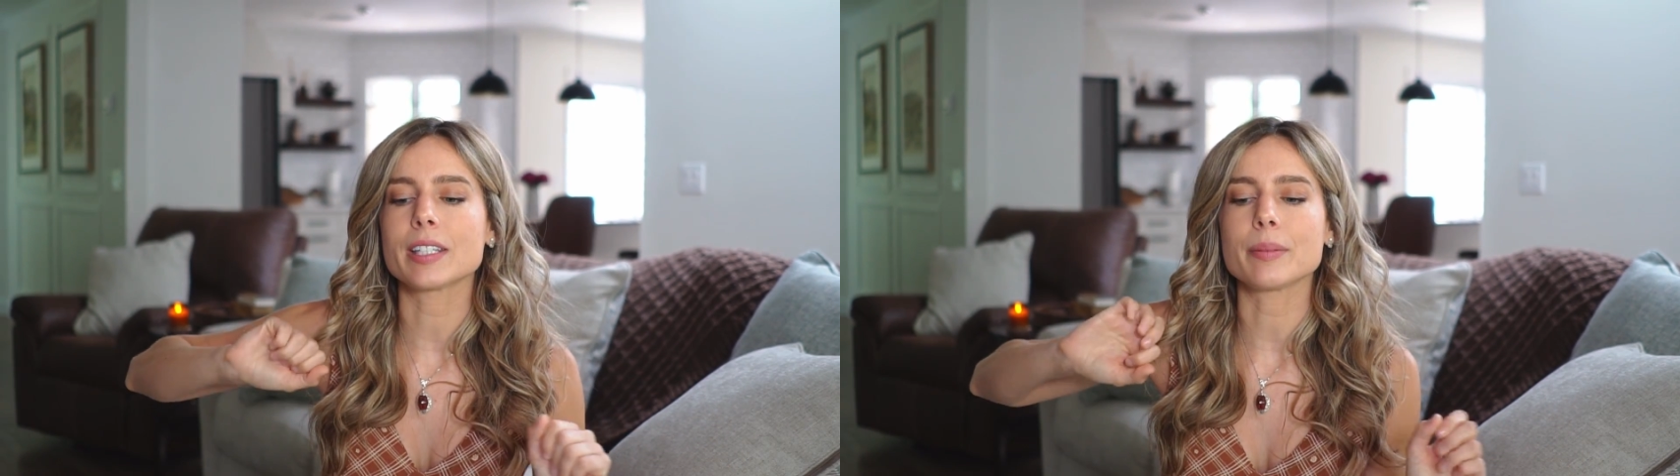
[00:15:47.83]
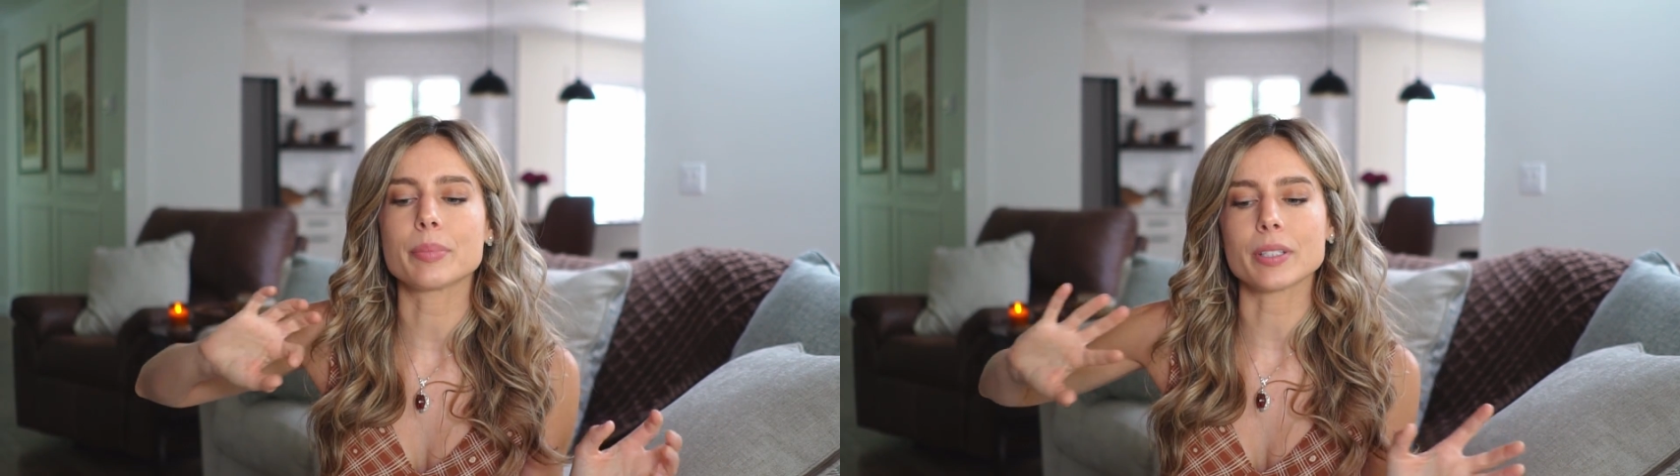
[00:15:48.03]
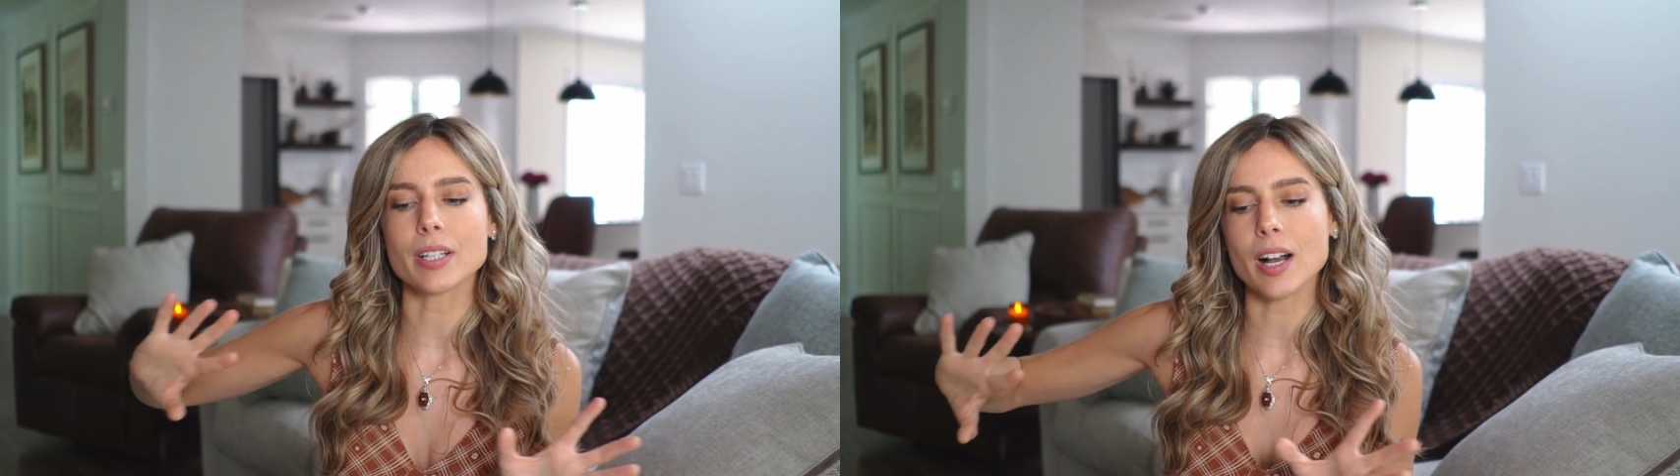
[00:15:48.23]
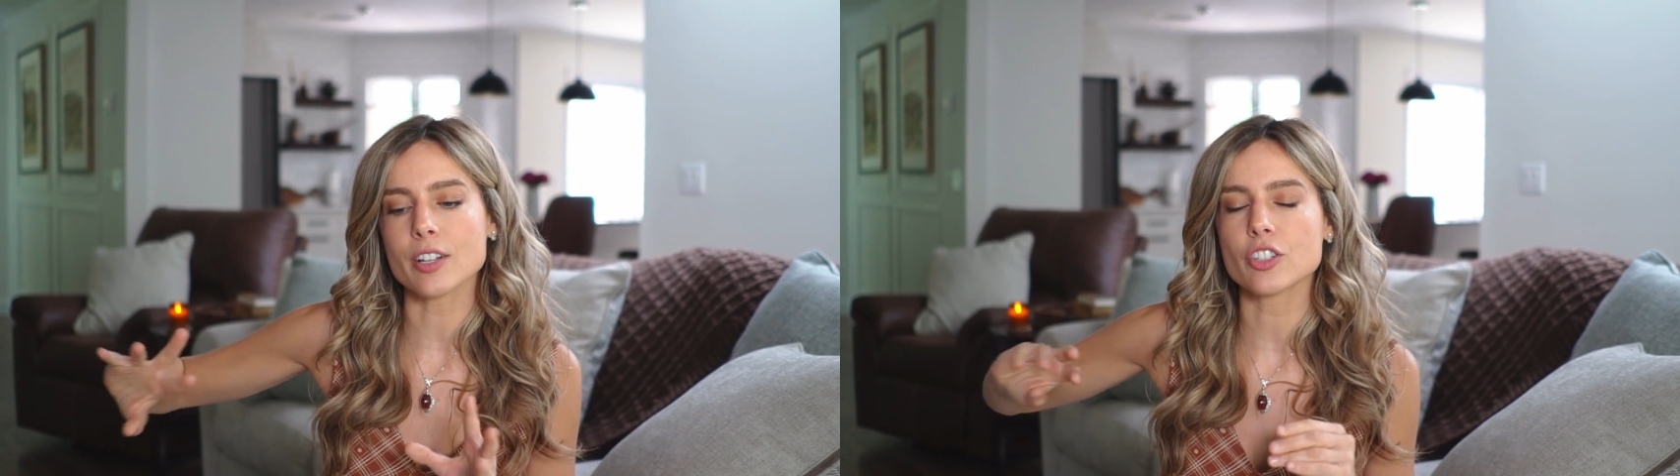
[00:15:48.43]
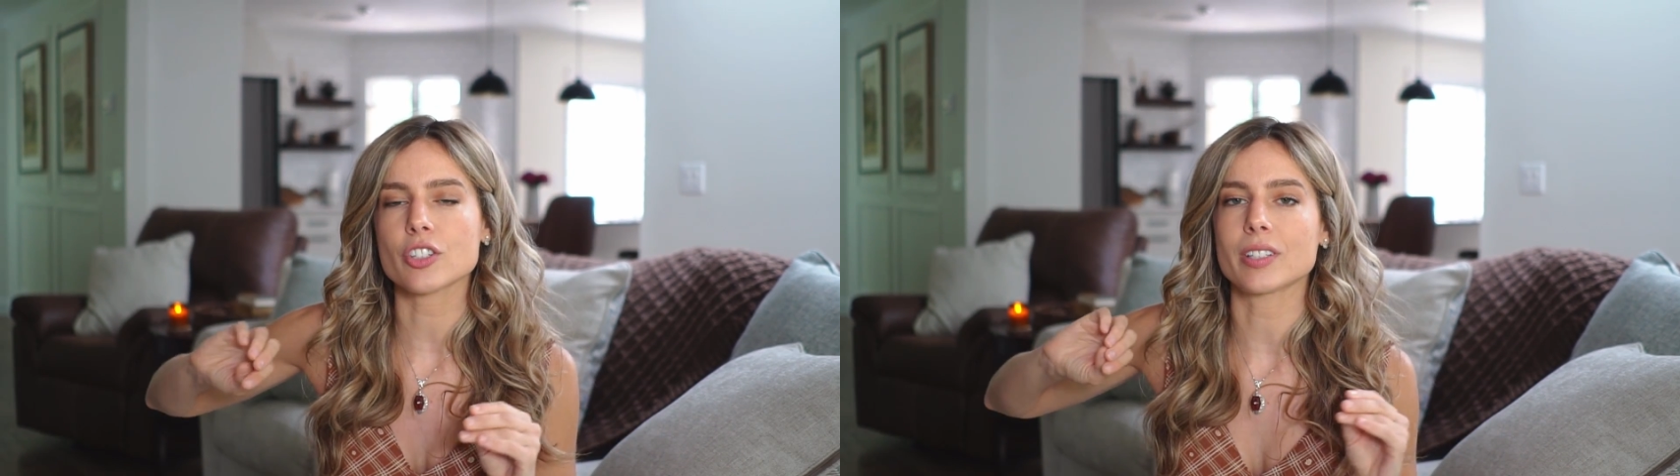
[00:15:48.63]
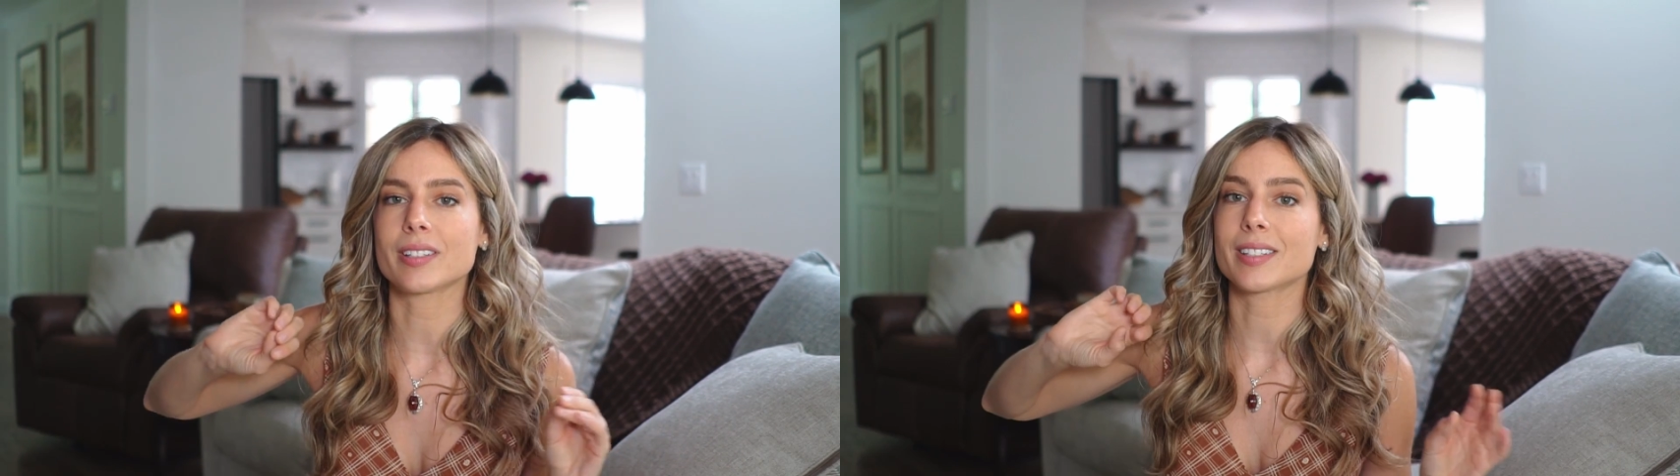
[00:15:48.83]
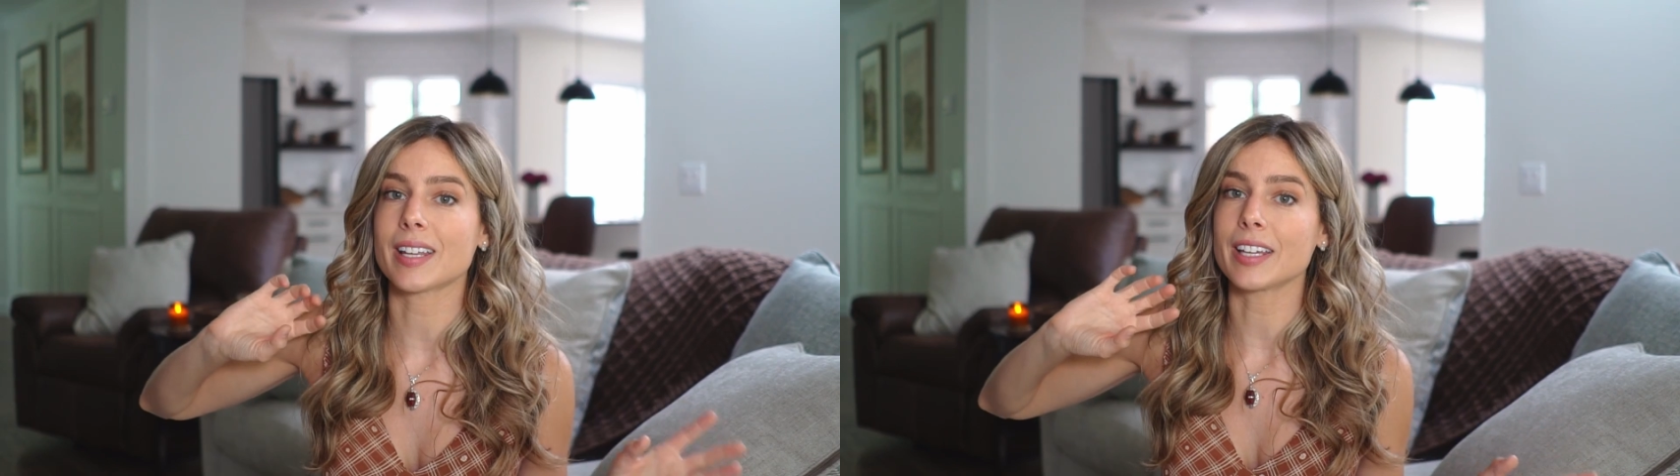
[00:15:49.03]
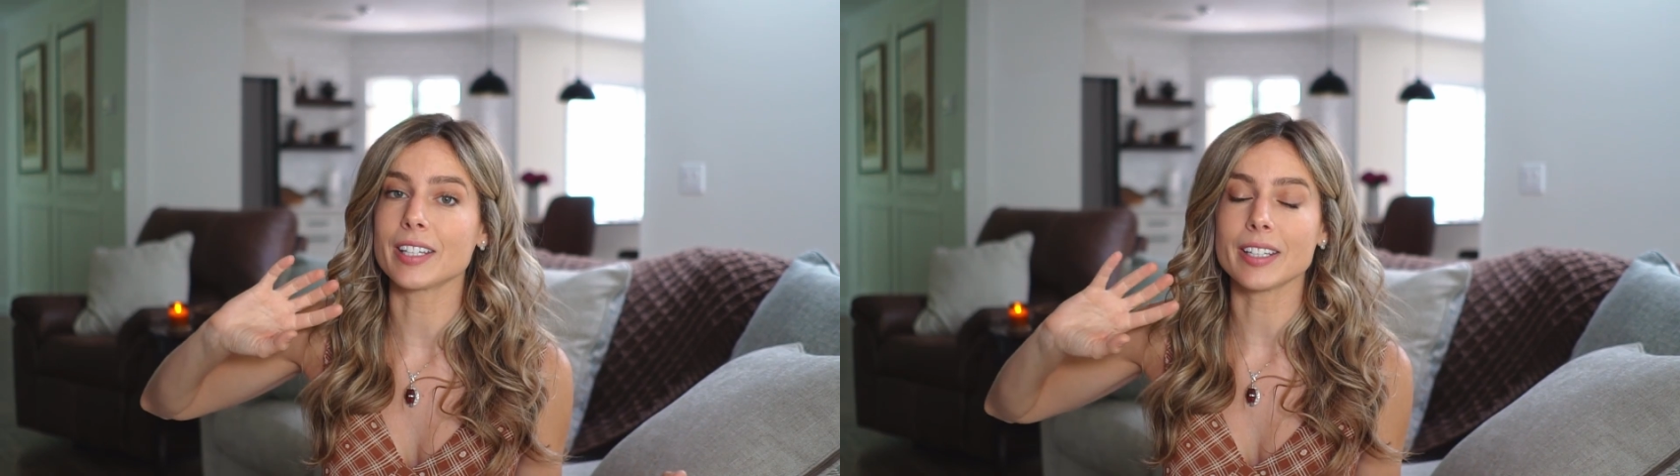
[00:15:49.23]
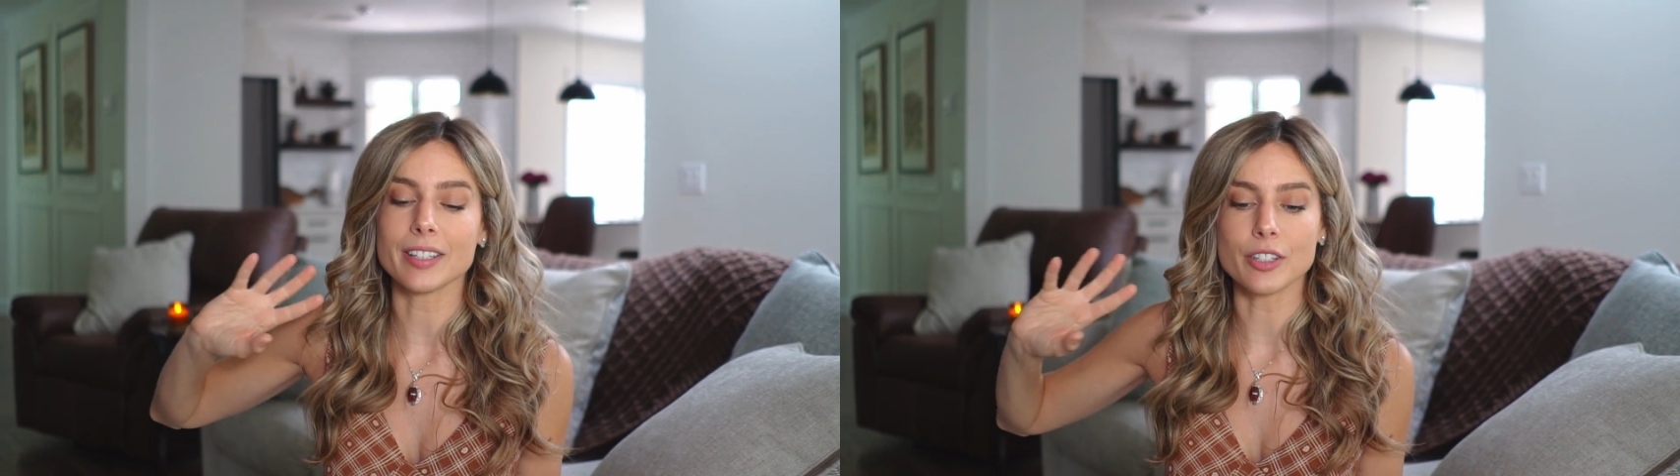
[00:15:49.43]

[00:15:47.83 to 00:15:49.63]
to keep in touch and stay